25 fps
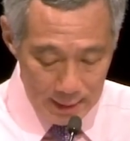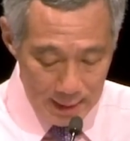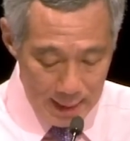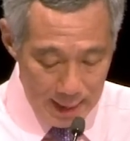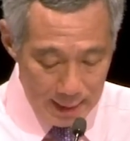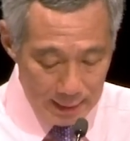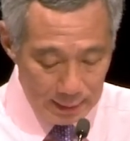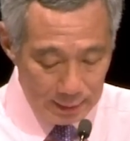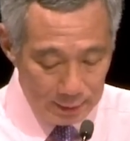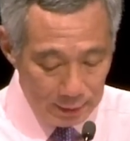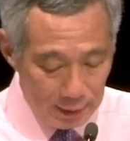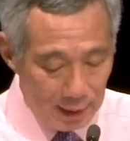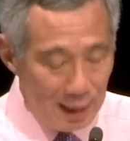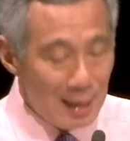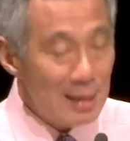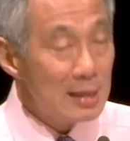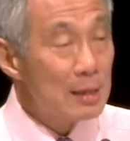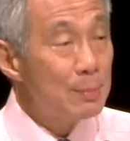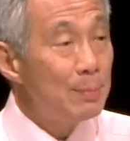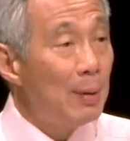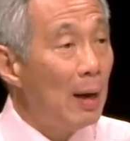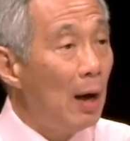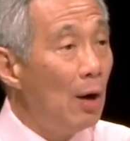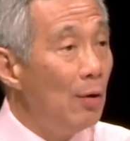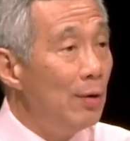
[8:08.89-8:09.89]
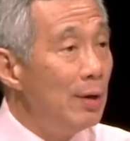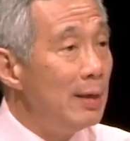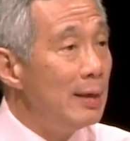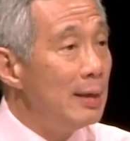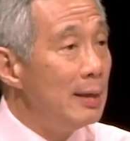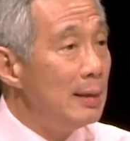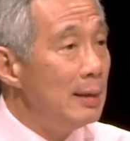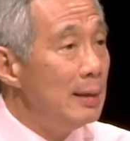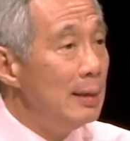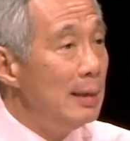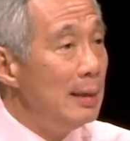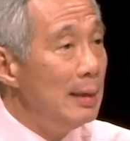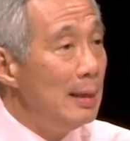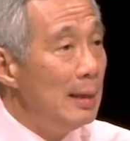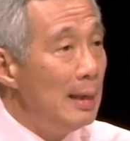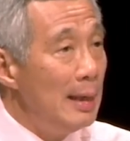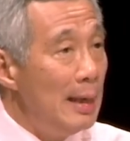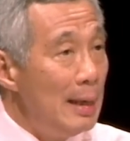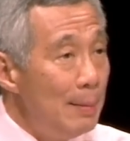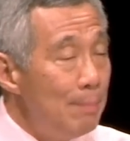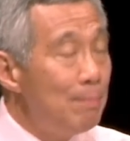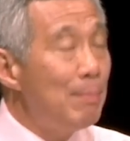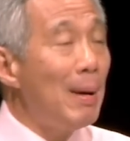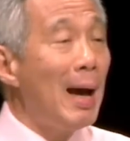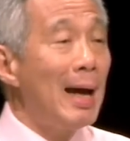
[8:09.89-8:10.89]
and grasp how it
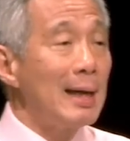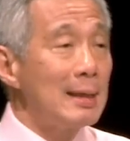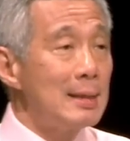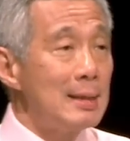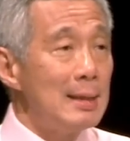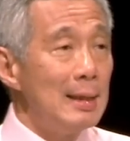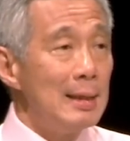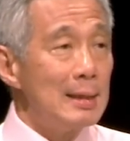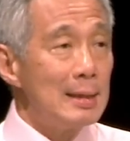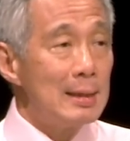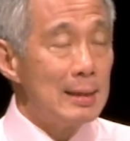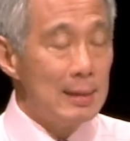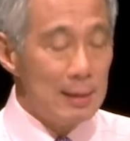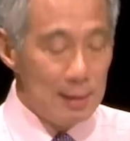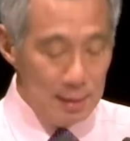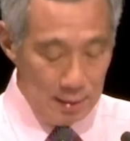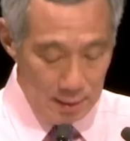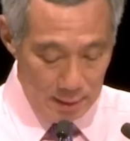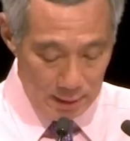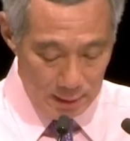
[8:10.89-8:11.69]
impacts us.